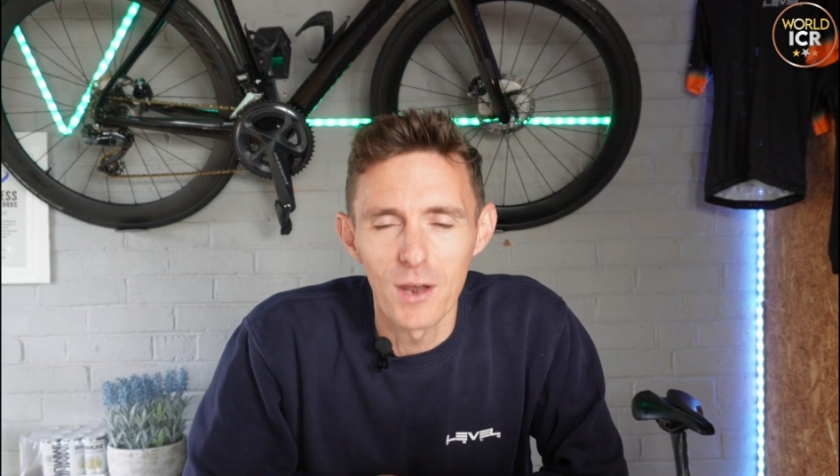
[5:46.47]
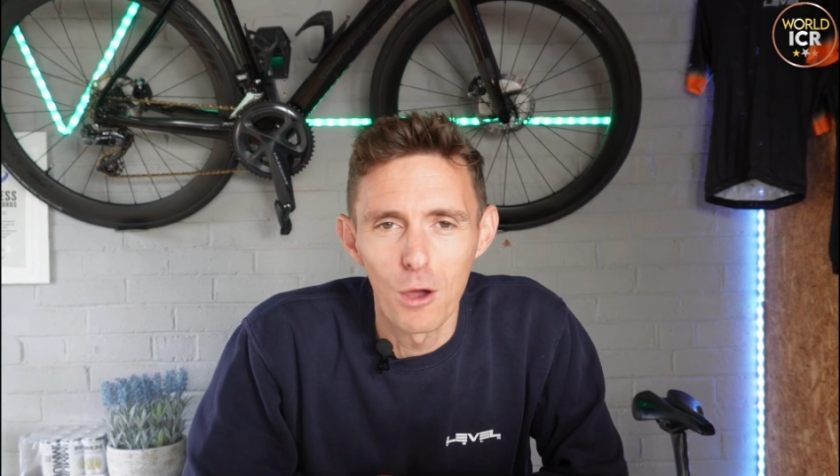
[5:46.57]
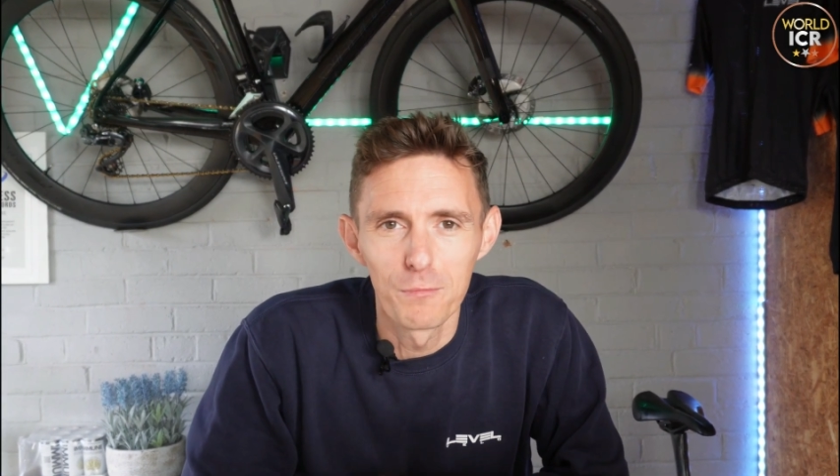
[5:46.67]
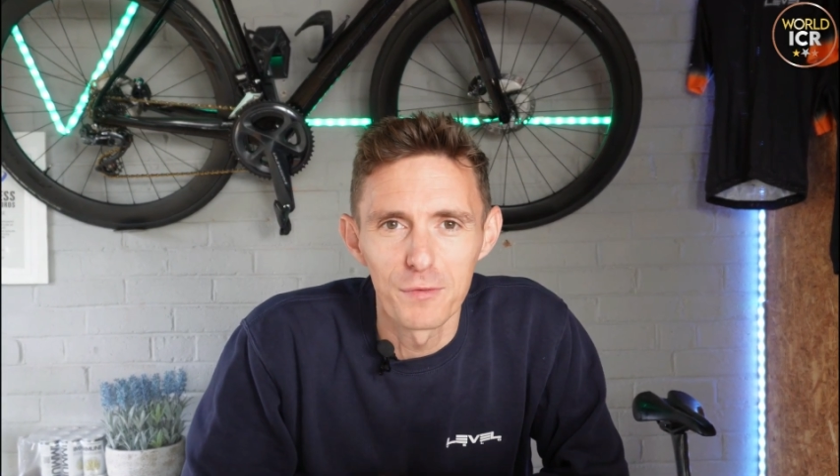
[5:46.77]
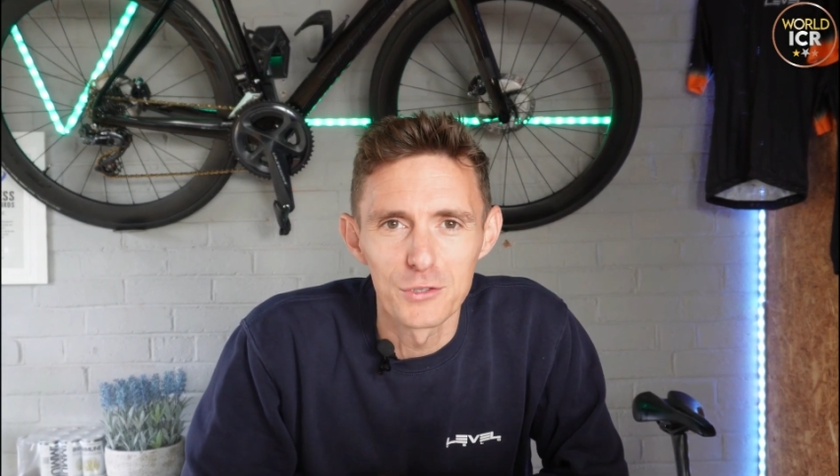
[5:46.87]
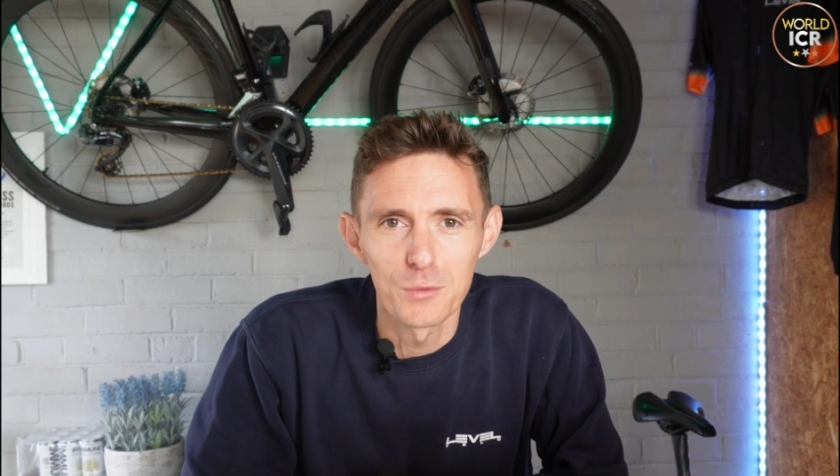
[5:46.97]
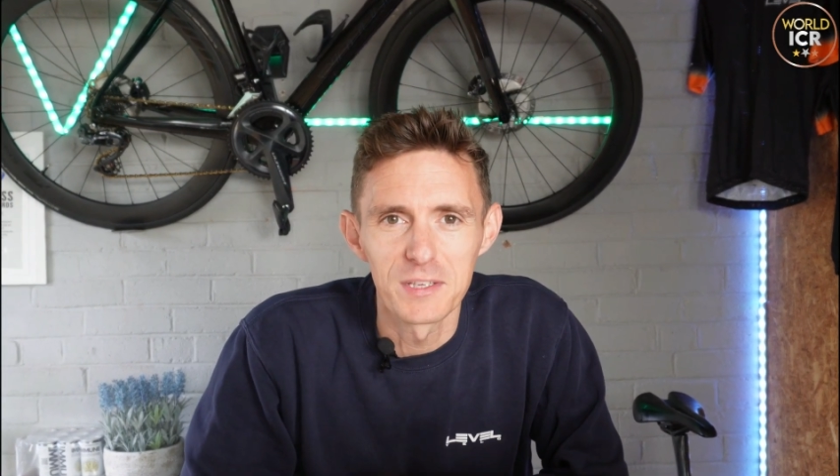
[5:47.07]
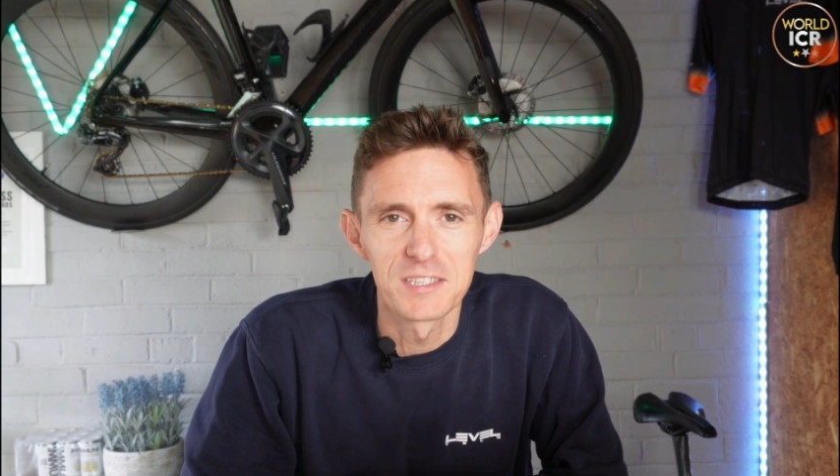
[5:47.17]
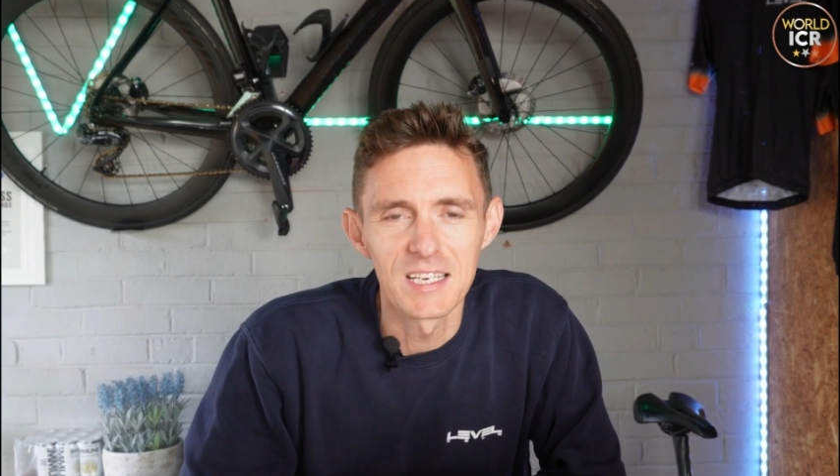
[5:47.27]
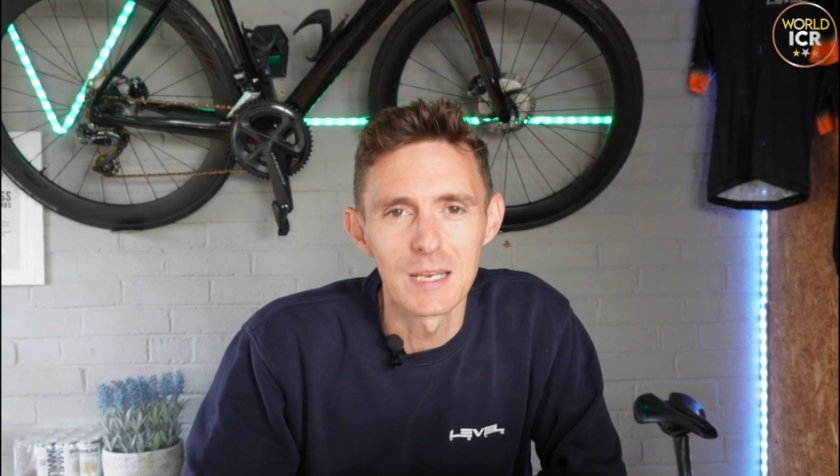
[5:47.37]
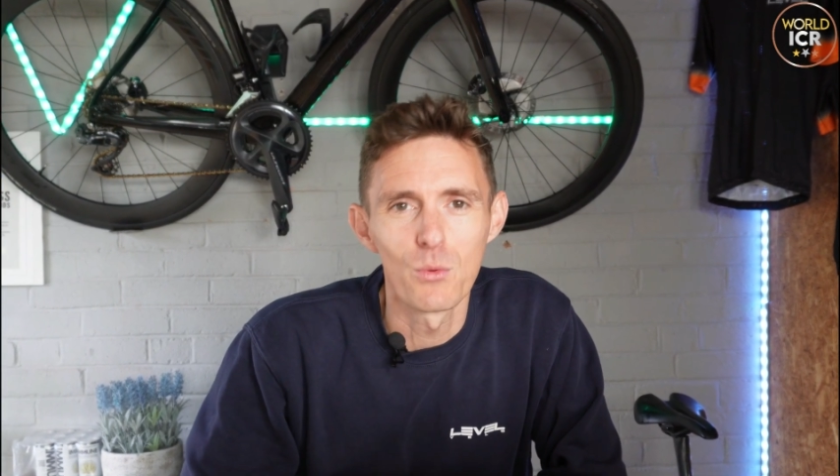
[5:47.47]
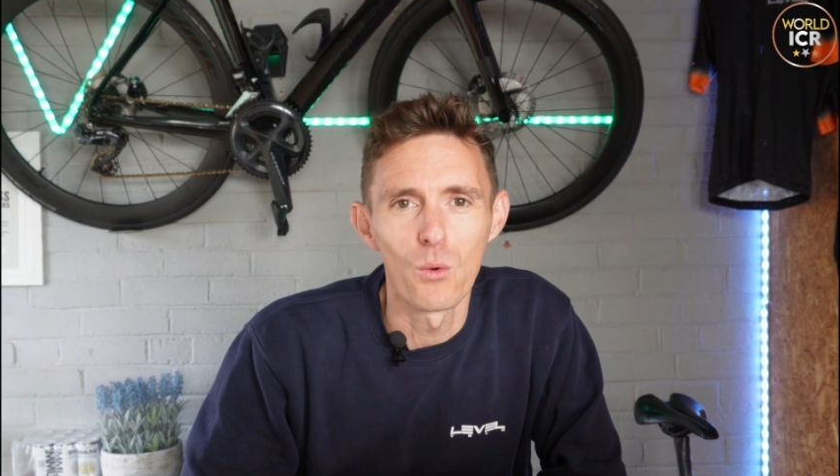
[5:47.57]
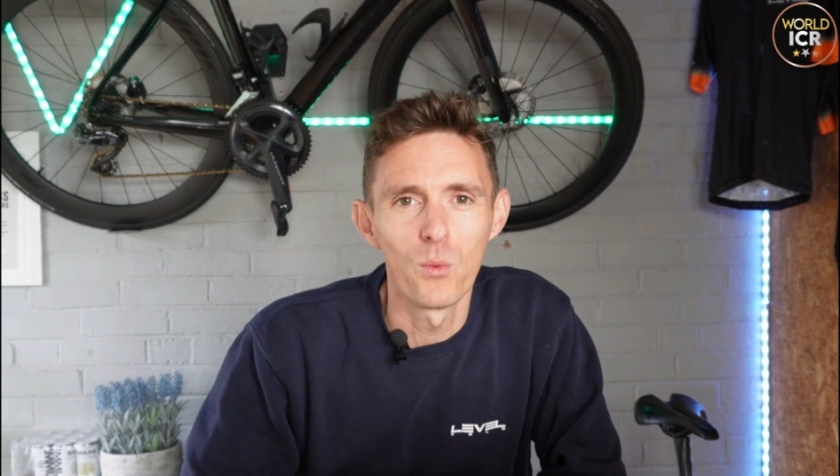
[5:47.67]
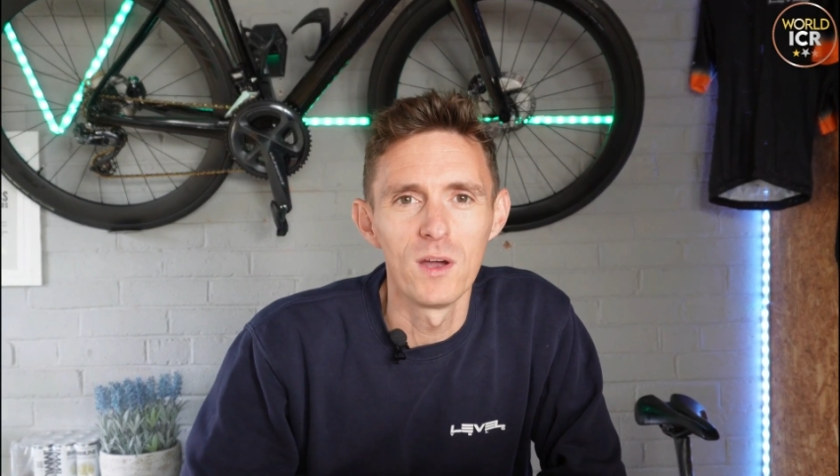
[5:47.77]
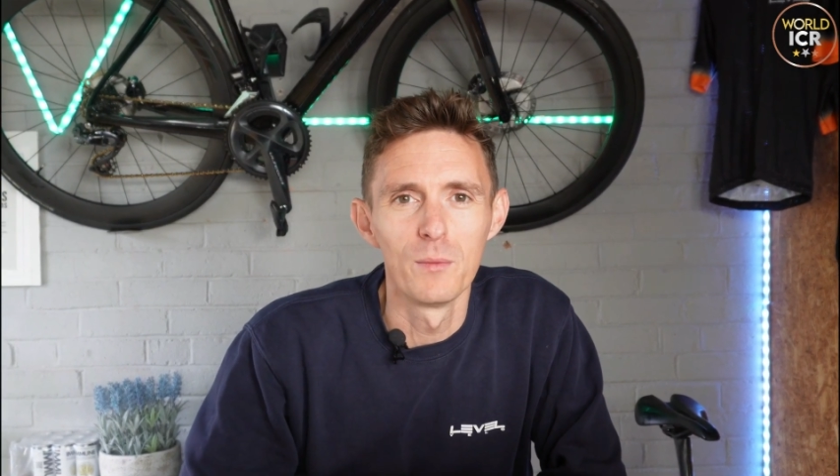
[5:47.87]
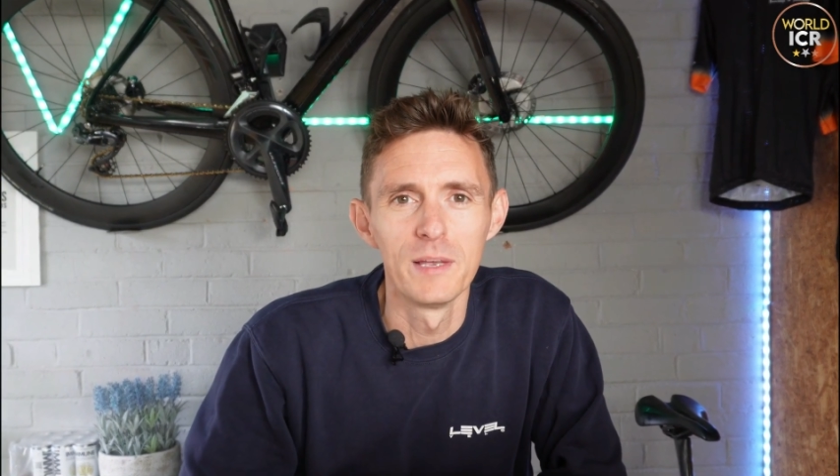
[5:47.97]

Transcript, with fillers: and hopefully some of the team will